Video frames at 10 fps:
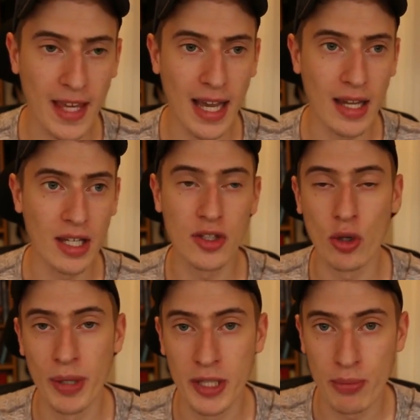and he
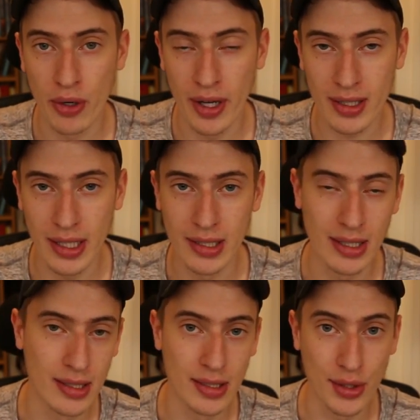told me his product, and he
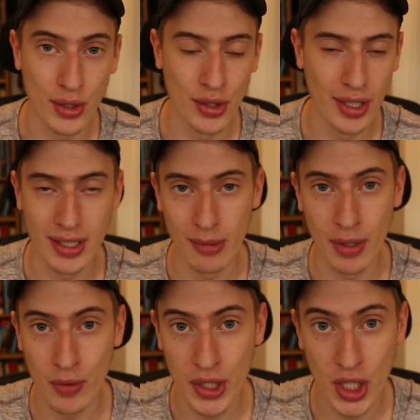said this is good. I did a
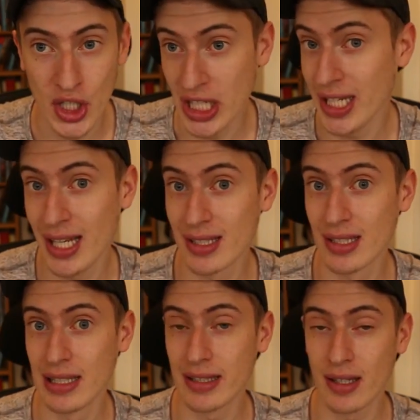bit of research, and
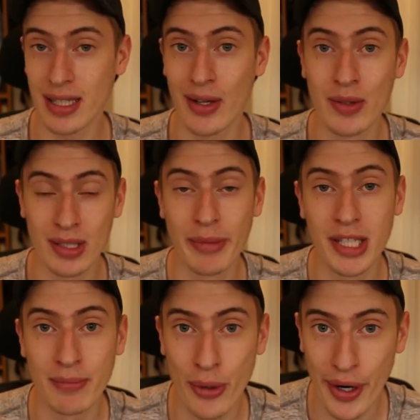yes, it turns out it was an
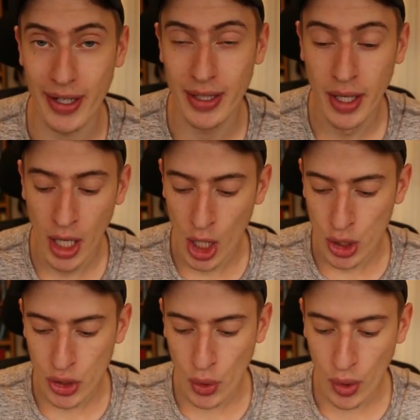amazing product.
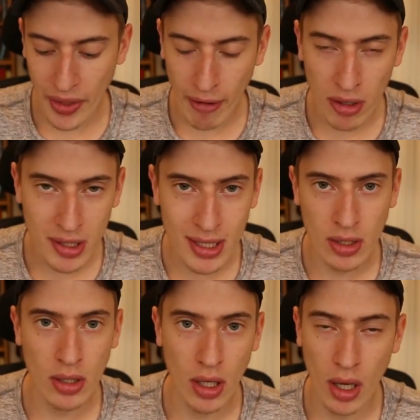So there are
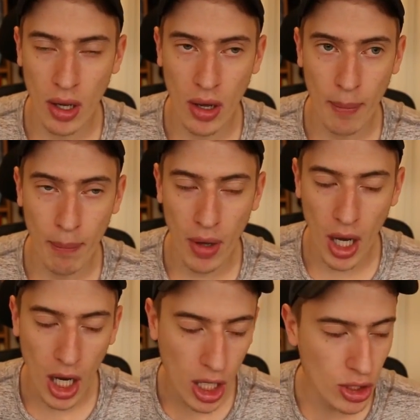still
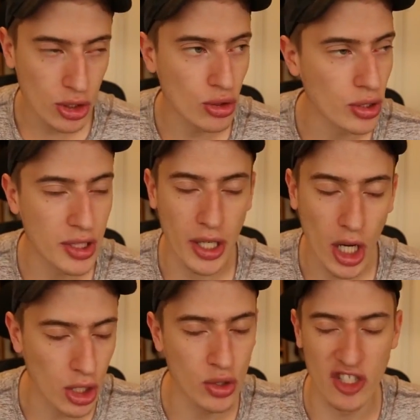hundreds and
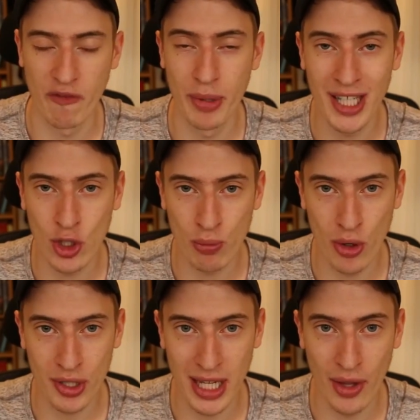hundreds of potential
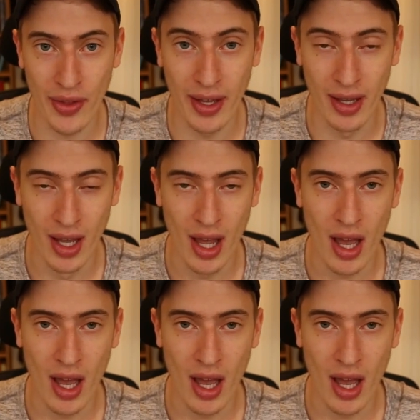products out there.